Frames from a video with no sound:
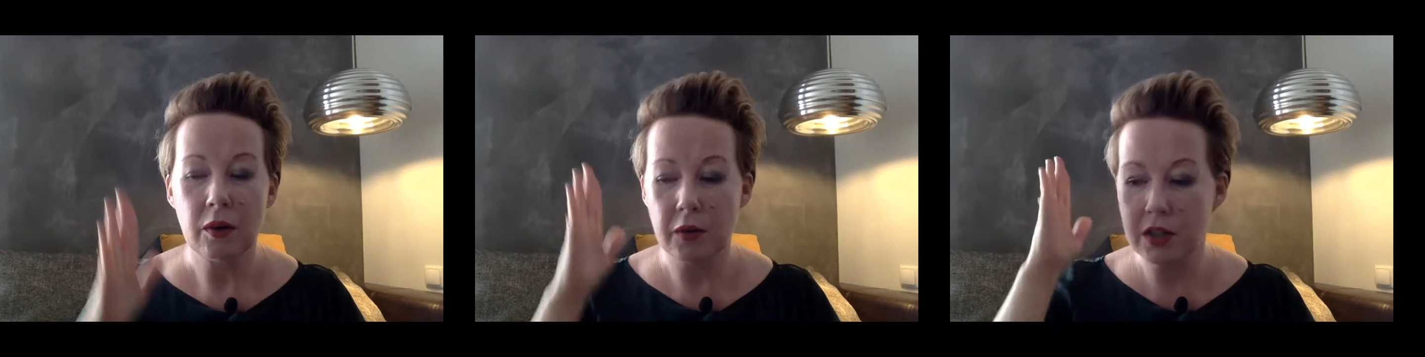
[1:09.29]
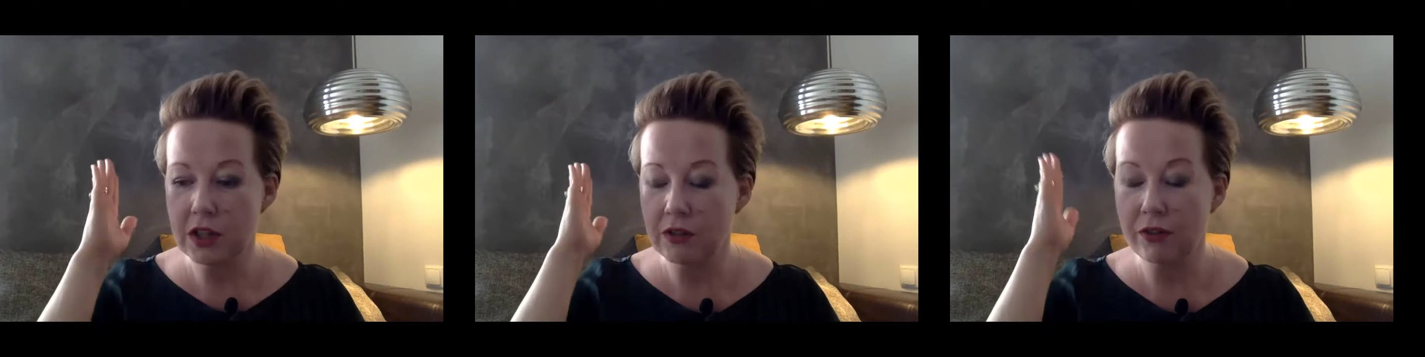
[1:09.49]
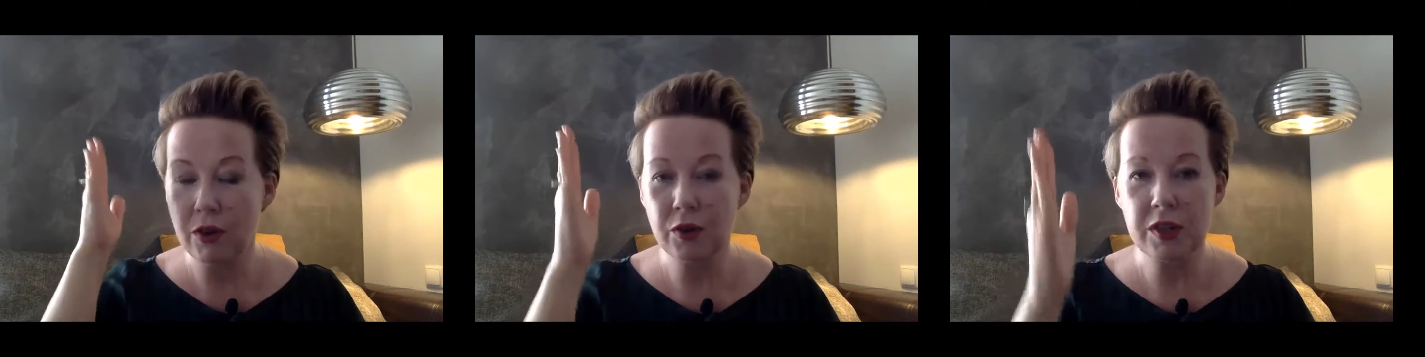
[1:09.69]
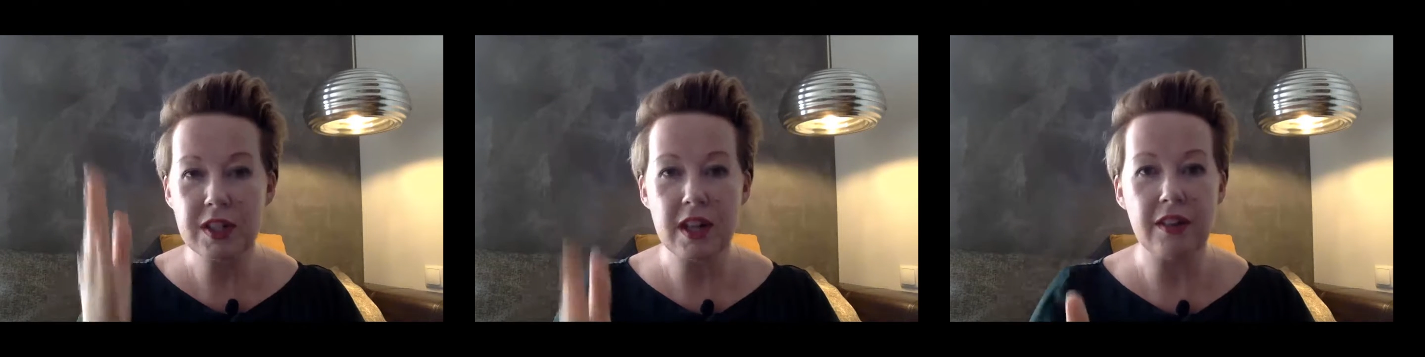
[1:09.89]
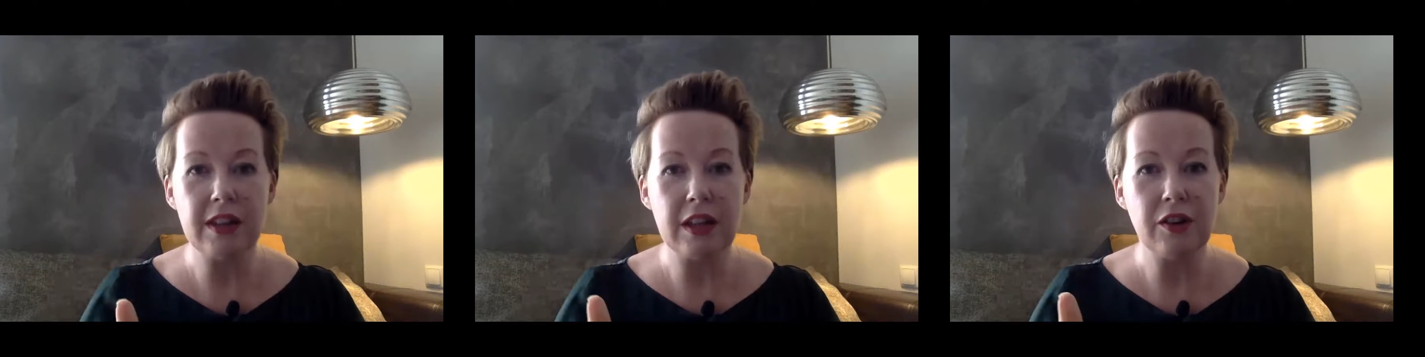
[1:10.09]
was to
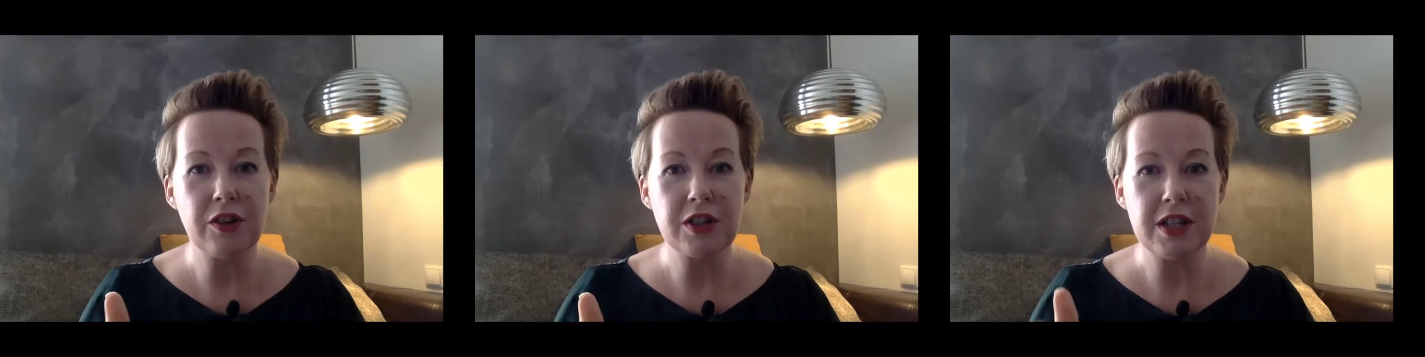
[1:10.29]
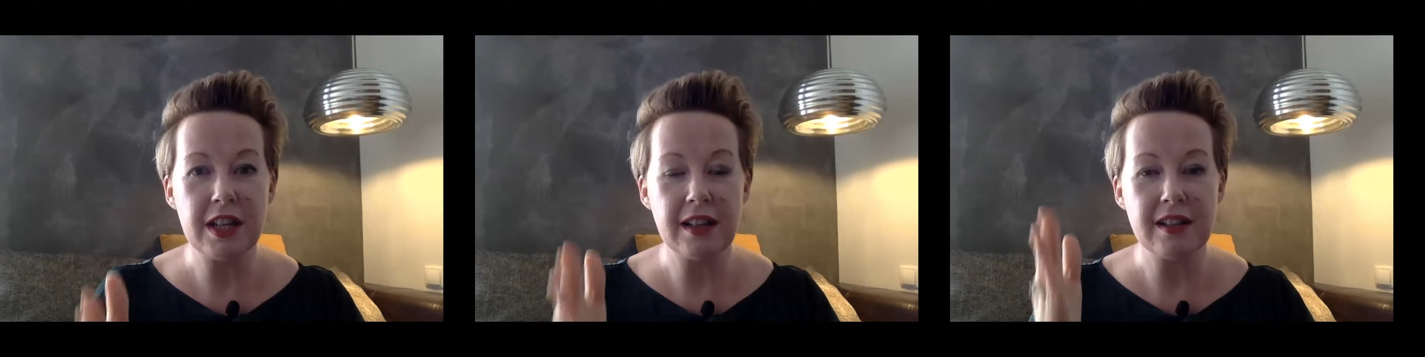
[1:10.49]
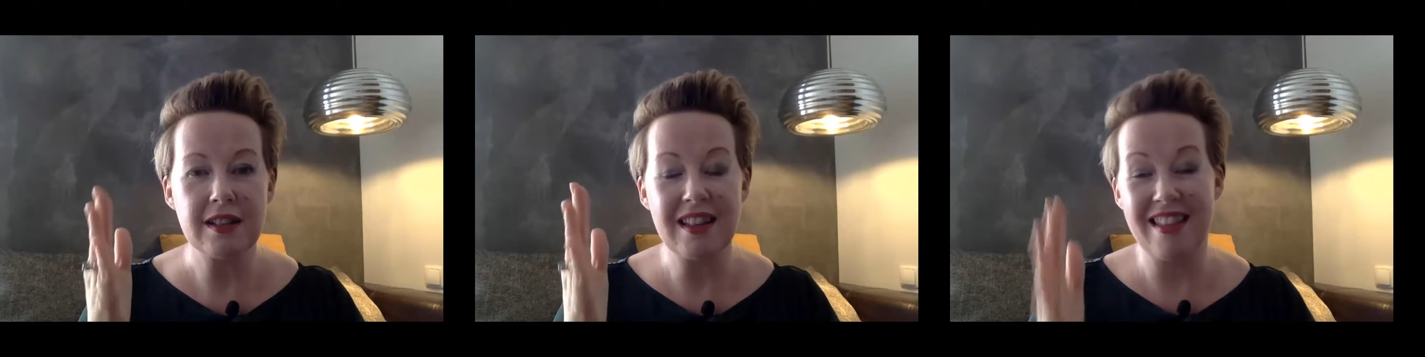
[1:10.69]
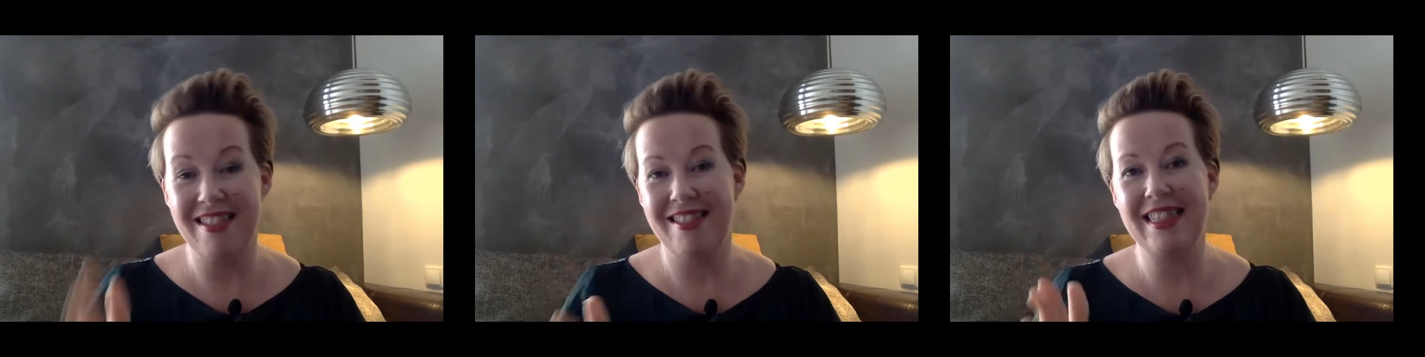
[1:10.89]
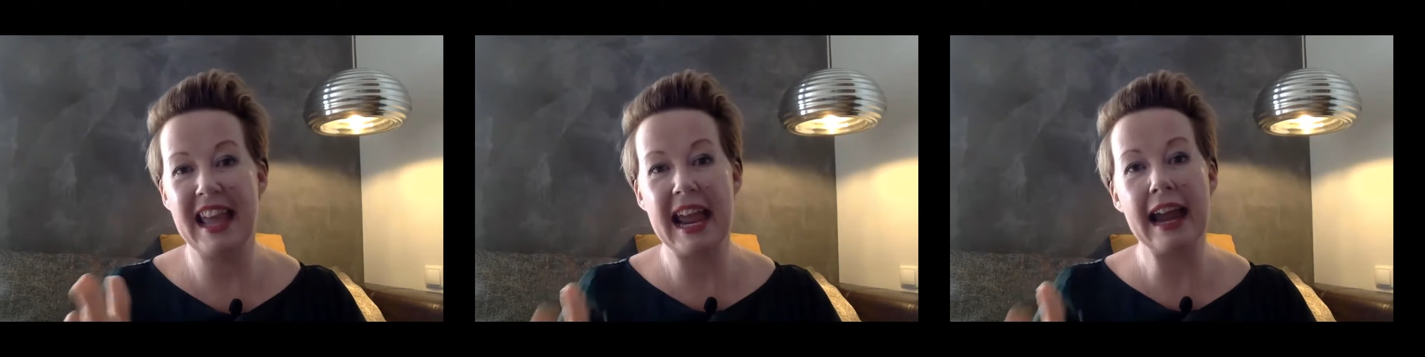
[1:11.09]
focus on the audience
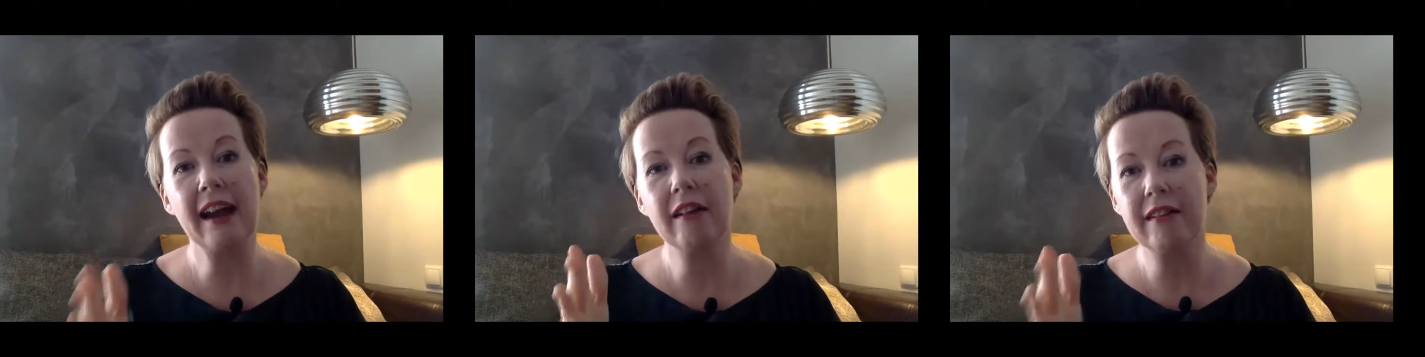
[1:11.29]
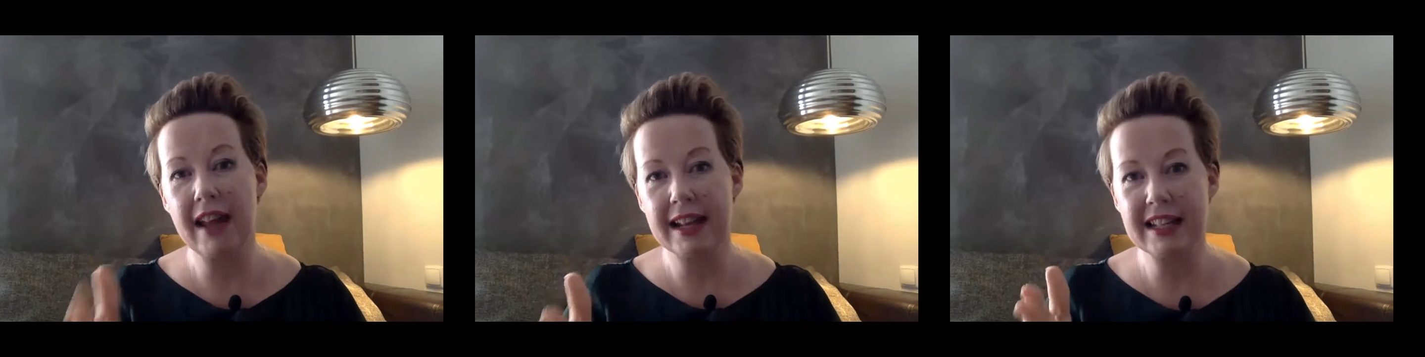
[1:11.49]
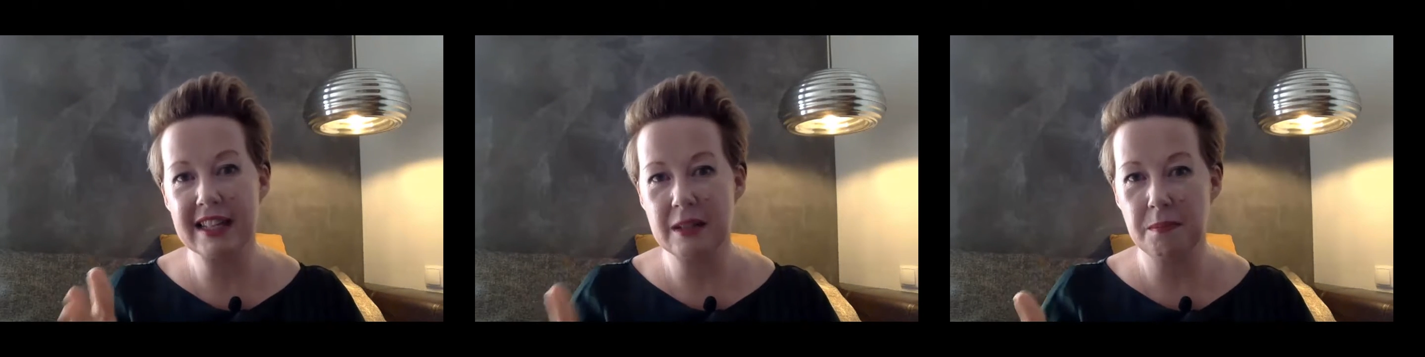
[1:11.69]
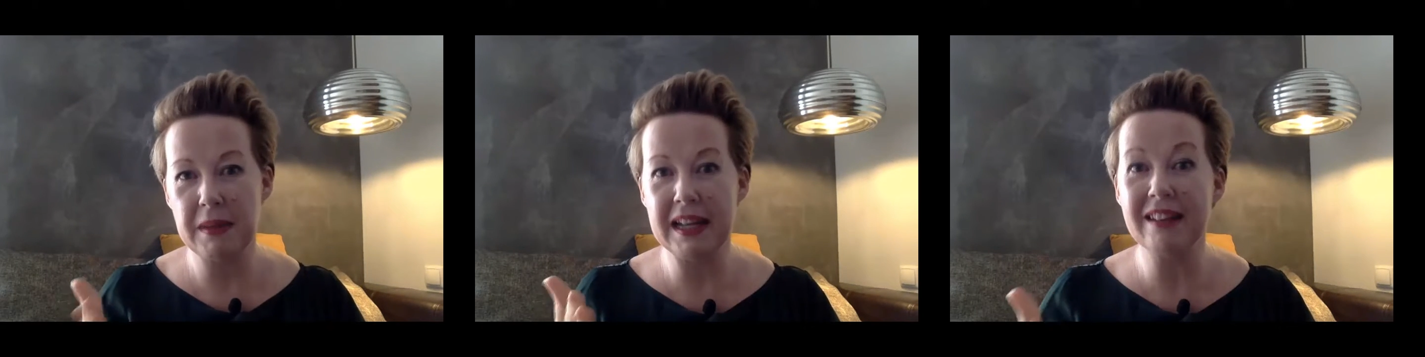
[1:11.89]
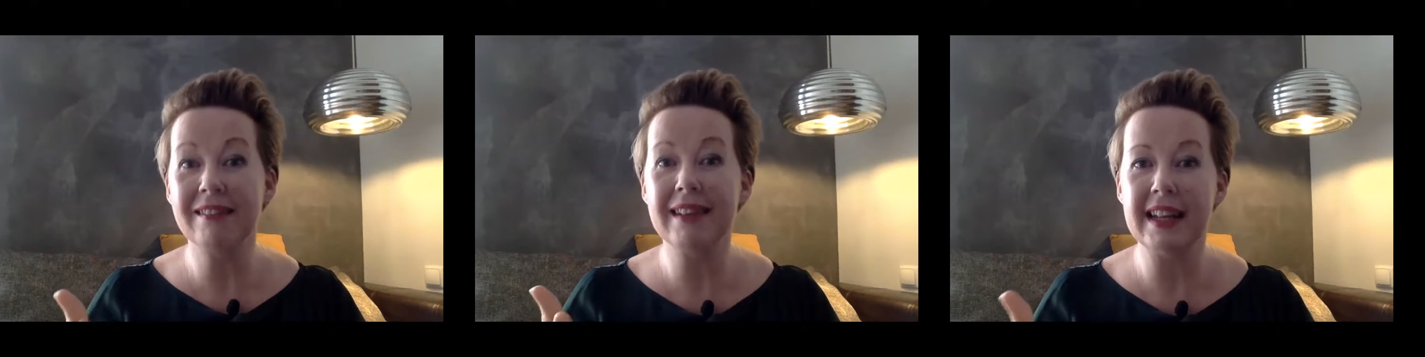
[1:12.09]
and their
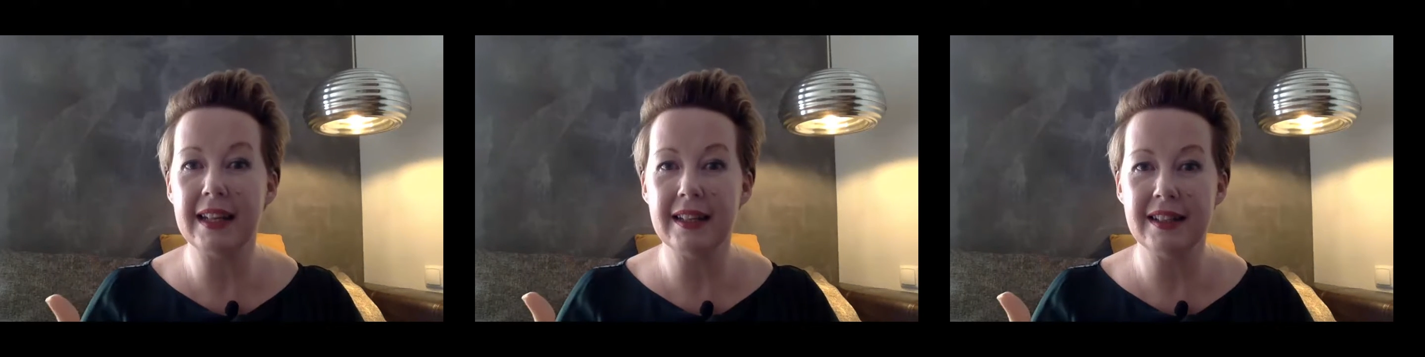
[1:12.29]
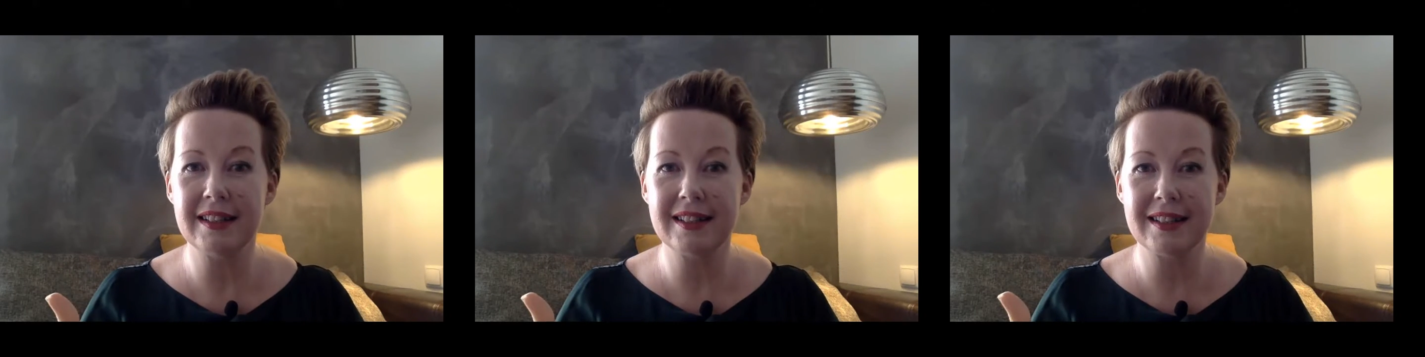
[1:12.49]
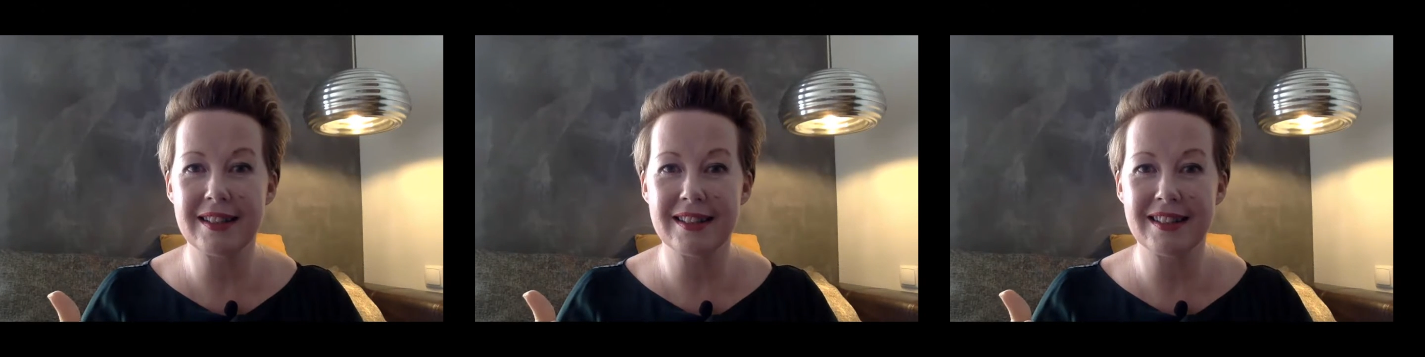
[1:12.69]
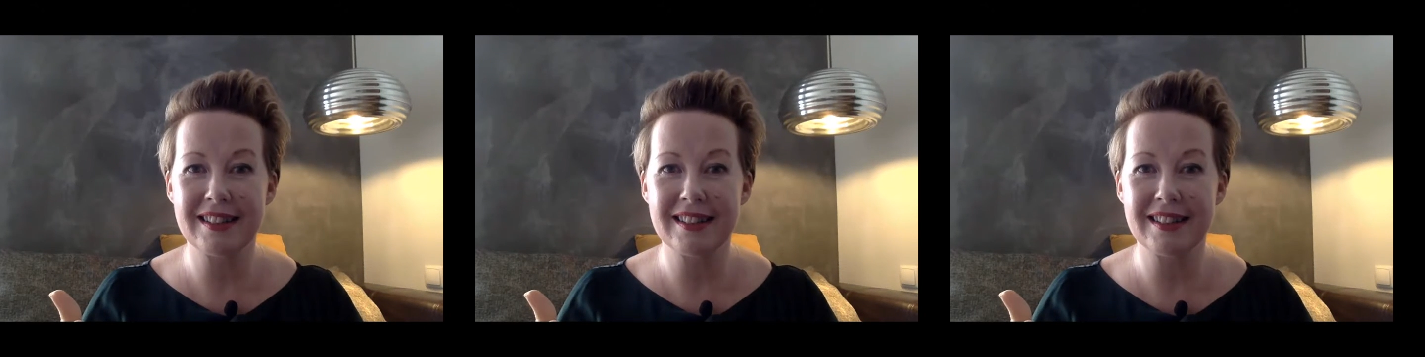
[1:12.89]
experience